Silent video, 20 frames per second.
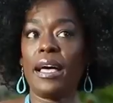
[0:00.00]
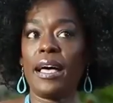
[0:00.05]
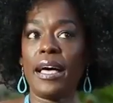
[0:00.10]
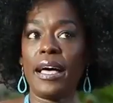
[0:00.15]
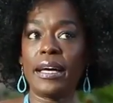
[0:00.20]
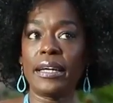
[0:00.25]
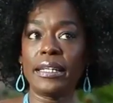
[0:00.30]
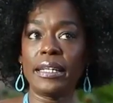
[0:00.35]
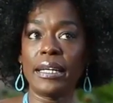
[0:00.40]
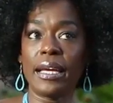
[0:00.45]

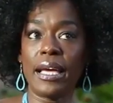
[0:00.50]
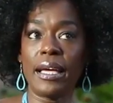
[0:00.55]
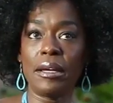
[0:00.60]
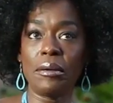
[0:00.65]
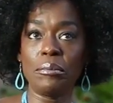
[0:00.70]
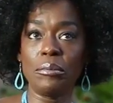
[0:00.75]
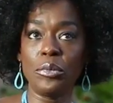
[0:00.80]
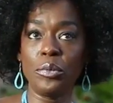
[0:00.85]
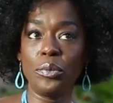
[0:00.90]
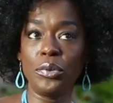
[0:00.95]
I
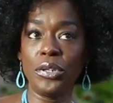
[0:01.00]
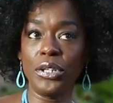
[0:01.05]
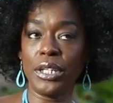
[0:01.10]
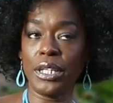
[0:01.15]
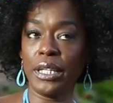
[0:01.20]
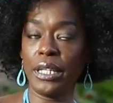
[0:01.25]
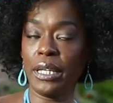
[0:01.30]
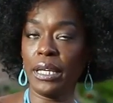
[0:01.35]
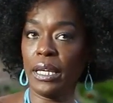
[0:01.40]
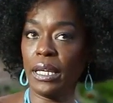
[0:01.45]
am
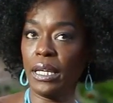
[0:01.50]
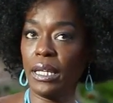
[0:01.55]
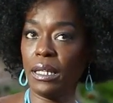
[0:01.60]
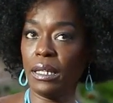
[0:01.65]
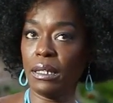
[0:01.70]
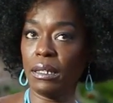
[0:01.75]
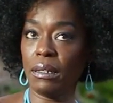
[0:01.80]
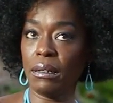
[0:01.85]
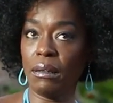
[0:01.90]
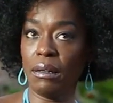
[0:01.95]

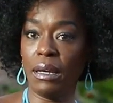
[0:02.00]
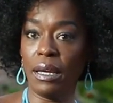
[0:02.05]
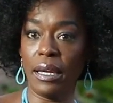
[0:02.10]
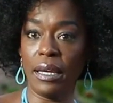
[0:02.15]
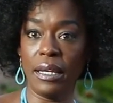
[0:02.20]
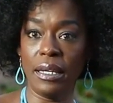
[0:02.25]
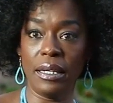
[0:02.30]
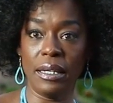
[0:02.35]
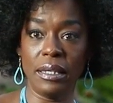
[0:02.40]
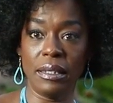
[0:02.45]
working
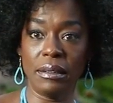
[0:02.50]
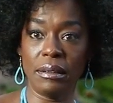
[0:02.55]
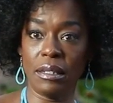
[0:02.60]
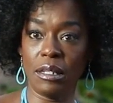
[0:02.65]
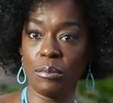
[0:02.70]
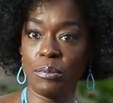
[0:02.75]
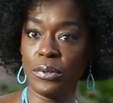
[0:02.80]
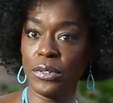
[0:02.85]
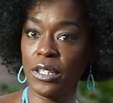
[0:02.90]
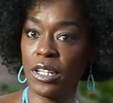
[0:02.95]
in
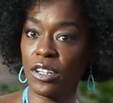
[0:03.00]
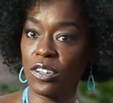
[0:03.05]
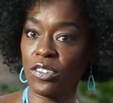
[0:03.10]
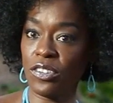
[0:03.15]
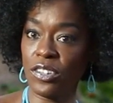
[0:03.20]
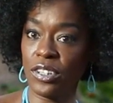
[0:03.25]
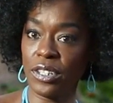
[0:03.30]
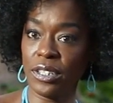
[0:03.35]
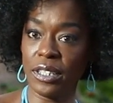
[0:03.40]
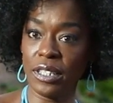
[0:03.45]
a
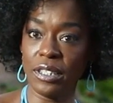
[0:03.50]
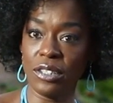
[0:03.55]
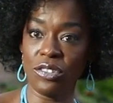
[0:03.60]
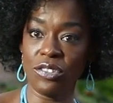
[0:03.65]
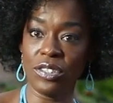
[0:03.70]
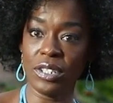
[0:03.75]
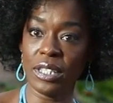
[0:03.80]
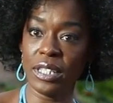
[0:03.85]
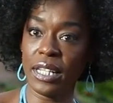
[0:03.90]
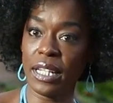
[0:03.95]
production at the
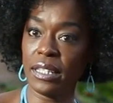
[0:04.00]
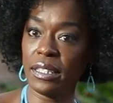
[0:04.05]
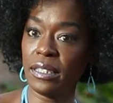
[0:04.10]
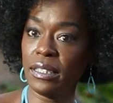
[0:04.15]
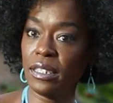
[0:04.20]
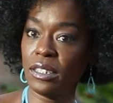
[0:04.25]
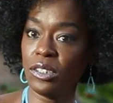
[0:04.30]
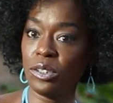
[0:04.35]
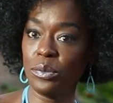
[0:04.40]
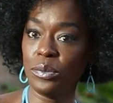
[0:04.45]
Trinidad
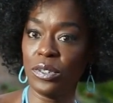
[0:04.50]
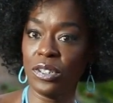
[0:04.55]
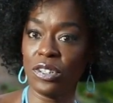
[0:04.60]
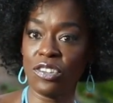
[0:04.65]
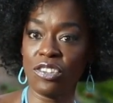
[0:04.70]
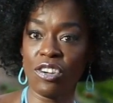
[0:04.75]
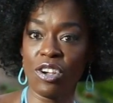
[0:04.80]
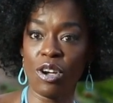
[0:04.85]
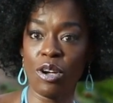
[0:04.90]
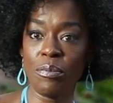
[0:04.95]
Theatre
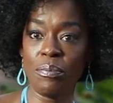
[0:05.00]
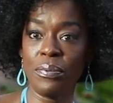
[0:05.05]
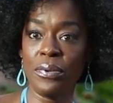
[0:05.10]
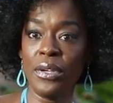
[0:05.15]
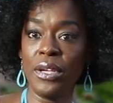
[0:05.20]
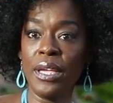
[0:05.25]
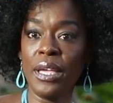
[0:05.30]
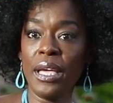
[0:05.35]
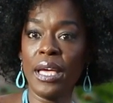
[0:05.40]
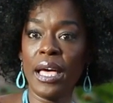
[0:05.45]
Workshop,
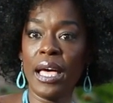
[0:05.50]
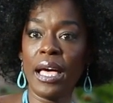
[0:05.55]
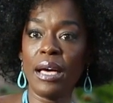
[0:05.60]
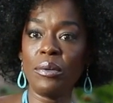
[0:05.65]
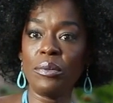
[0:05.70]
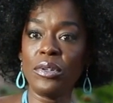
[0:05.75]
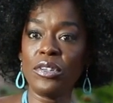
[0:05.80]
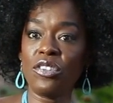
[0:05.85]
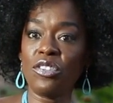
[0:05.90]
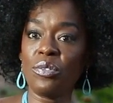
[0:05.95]

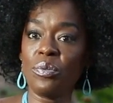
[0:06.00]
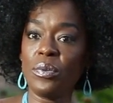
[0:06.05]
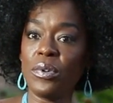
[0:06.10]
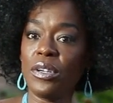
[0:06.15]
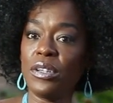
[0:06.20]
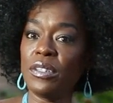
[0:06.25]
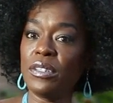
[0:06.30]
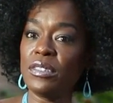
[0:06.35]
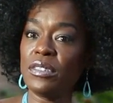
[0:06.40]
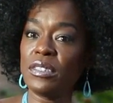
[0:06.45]
which
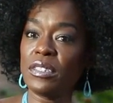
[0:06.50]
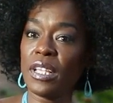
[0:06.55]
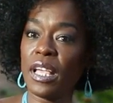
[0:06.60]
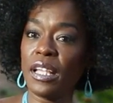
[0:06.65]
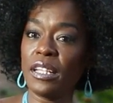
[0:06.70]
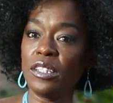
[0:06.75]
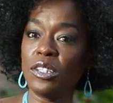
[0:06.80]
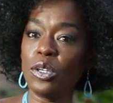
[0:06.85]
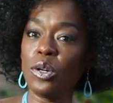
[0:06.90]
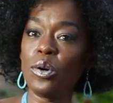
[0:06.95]
was
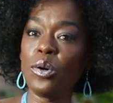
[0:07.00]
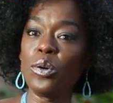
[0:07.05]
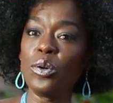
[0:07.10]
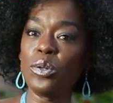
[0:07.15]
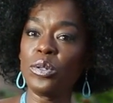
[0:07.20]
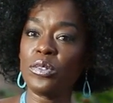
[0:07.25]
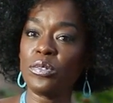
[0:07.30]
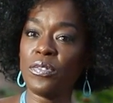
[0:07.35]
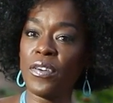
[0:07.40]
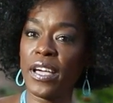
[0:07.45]
at the
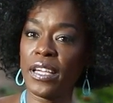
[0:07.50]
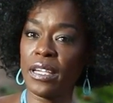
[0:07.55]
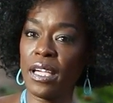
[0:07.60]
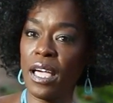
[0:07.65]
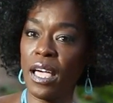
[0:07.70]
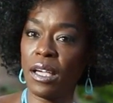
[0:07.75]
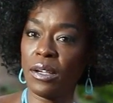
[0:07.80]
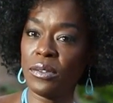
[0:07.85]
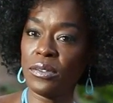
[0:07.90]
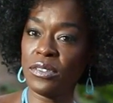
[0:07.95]
old
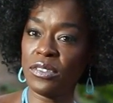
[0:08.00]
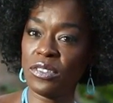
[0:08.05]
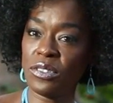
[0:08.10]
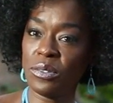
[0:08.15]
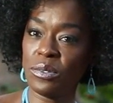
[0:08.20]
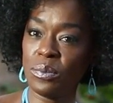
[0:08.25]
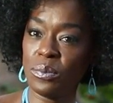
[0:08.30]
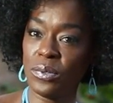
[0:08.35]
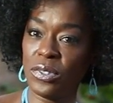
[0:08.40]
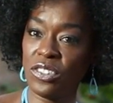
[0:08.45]
firehouse,
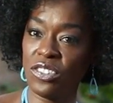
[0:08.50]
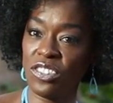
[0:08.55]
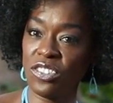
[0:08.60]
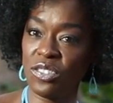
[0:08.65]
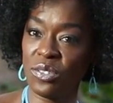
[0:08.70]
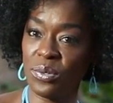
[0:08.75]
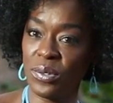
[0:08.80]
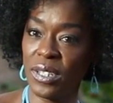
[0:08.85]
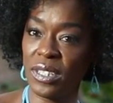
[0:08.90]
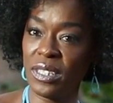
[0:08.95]
which
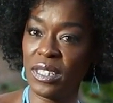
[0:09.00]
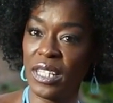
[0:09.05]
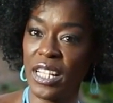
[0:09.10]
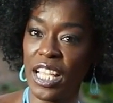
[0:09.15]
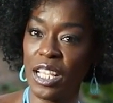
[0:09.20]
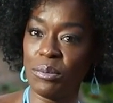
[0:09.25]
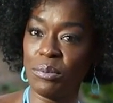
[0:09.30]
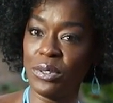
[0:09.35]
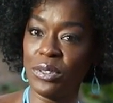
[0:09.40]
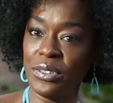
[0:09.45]
is where the
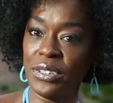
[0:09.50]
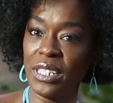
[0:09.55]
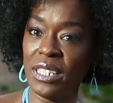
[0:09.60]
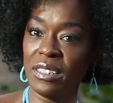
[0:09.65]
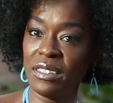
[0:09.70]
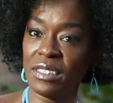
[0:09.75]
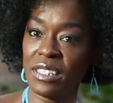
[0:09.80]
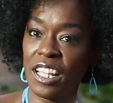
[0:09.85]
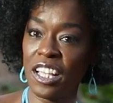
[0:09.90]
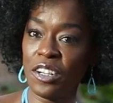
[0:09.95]
library
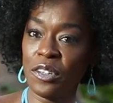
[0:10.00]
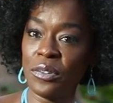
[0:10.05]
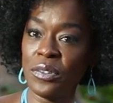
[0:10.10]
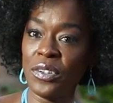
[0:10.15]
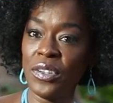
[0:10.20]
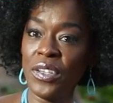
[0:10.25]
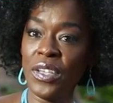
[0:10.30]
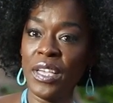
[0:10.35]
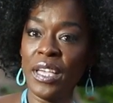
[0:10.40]
is now.